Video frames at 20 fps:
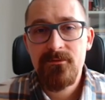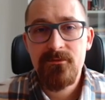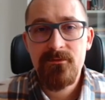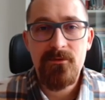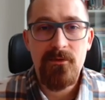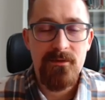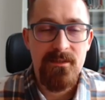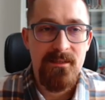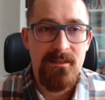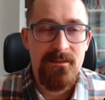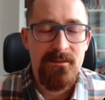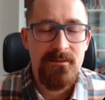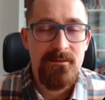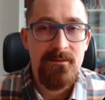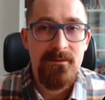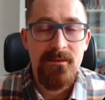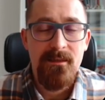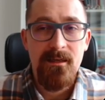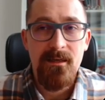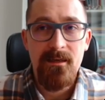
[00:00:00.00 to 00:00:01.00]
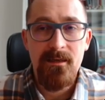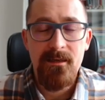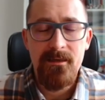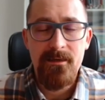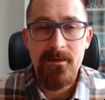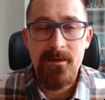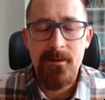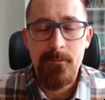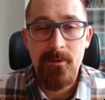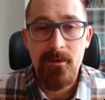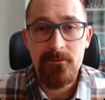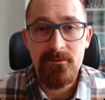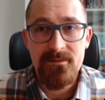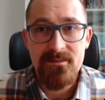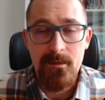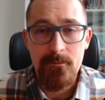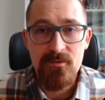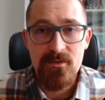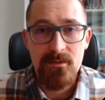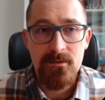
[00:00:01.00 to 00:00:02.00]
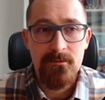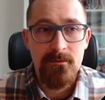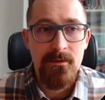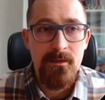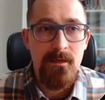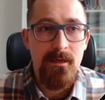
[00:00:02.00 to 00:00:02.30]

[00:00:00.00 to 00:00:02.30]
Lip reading: talking about the subject.